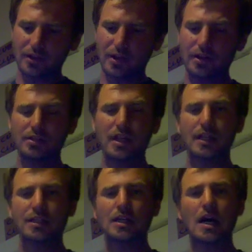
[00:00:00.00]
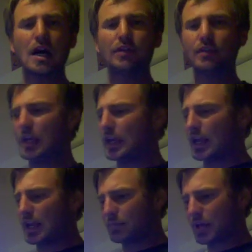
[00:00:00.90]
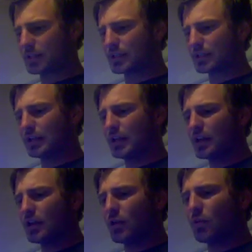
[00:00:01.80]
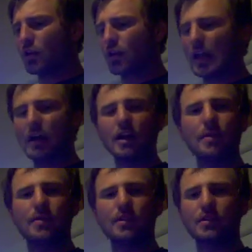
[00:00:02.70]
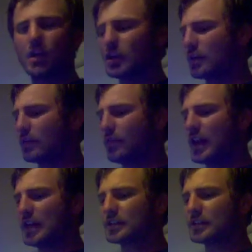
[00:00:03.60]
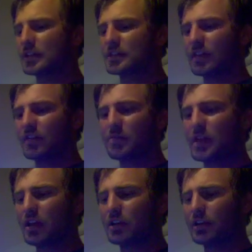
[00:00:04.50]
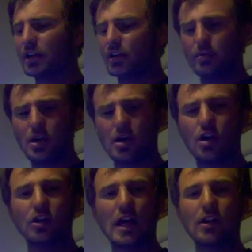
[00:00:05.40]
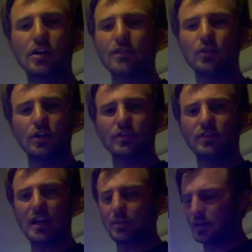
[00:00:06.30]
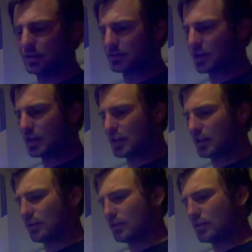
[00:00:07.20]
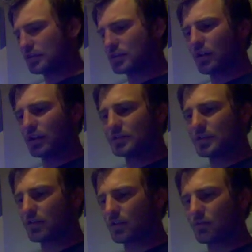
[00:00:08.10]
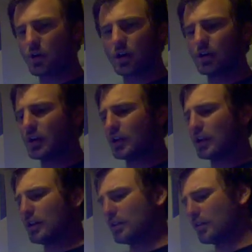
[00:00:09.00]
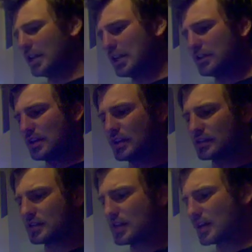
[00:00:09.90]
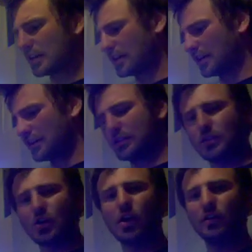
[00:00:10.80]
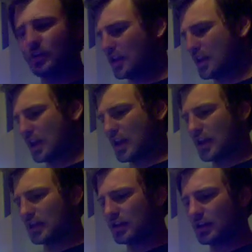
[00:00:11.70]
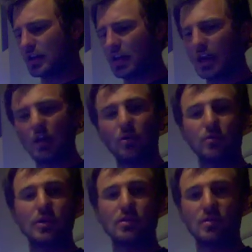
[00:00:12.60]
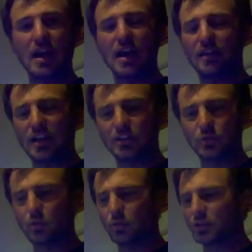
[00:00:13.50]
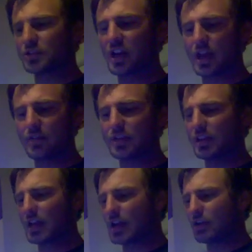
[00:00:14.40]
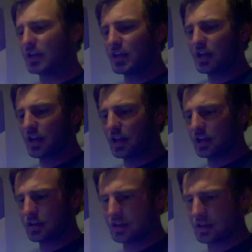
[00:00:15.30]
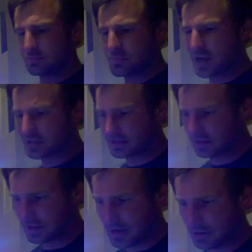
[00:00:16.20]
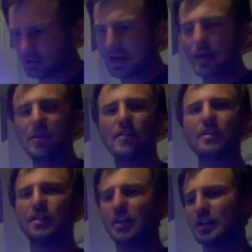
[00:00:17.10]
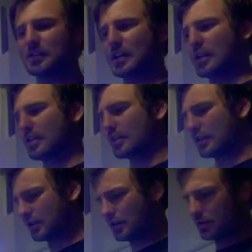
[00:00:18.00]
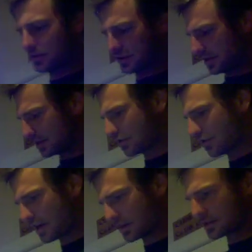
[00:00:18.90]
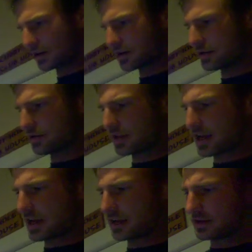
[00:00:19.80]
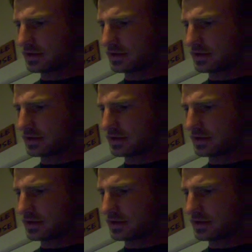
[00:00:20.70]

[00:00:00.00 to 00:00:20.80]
there you dust off, and basically we'll cloud up this vase, instead of it being clear, it'll be all cloudy, full of sediments, you know, solids that are in the water, you know, anything that's not uh, dissolved. And uh, when we do that, that's when we'll suck everything out, and uh, basically I will grab everything that's out of there. So let's go ahead and start doing that.